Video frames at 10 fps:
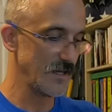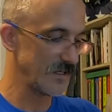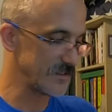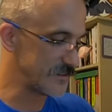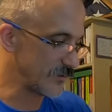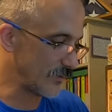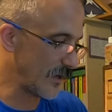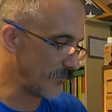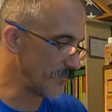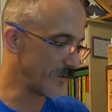and to
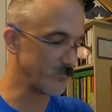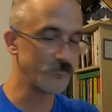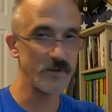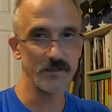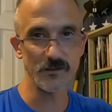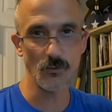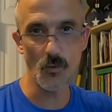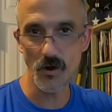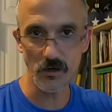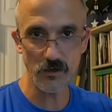help them in their
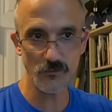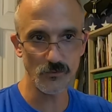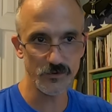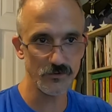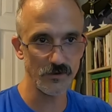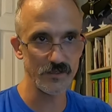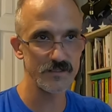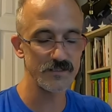walk with Christ.